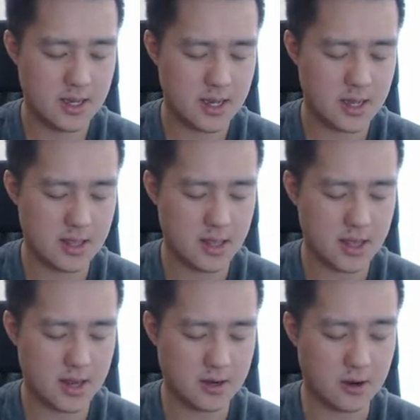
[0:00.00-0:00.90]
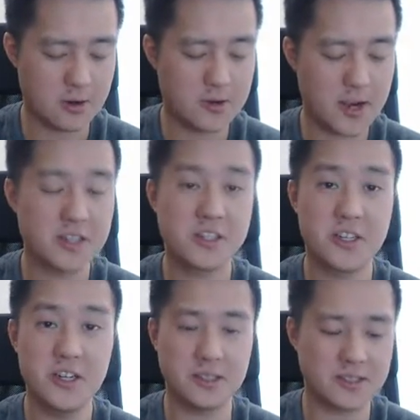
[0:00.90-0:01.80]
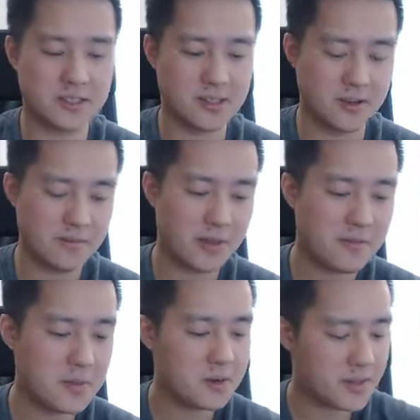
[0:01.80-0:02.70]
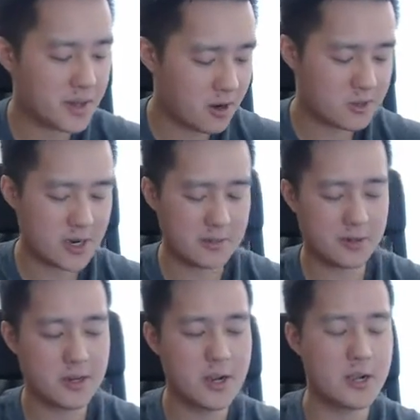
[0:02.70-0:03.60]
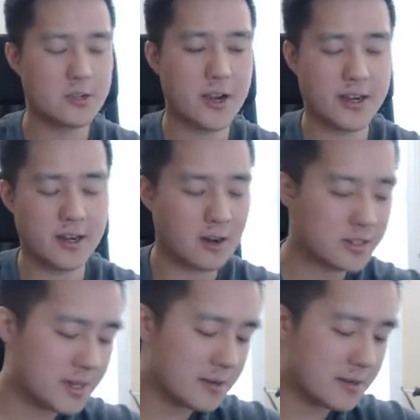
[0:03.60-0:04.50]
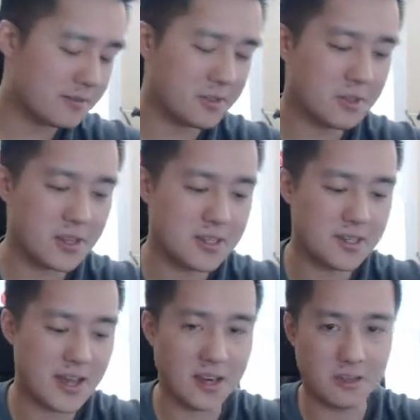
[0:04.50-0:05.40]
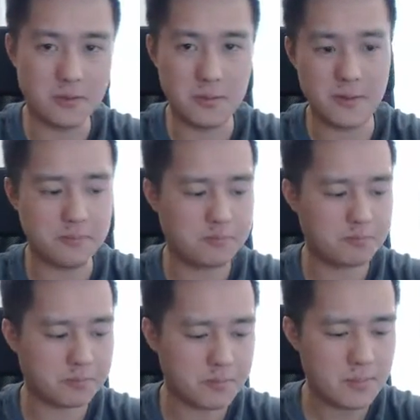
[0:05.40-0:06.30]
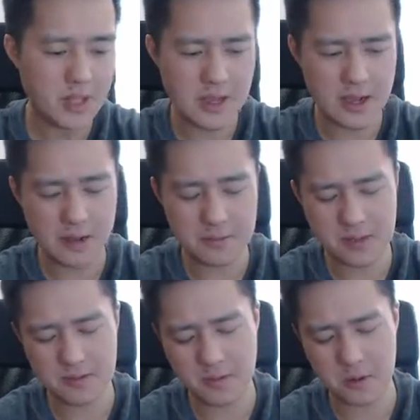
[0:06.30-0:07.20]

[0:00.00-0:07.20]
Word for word: and then Guard Dragon Shield. So I'm not familiar with that Guard Dragon Dragon archetype, so I'll have to look into that a little bit. Uh, but some of them are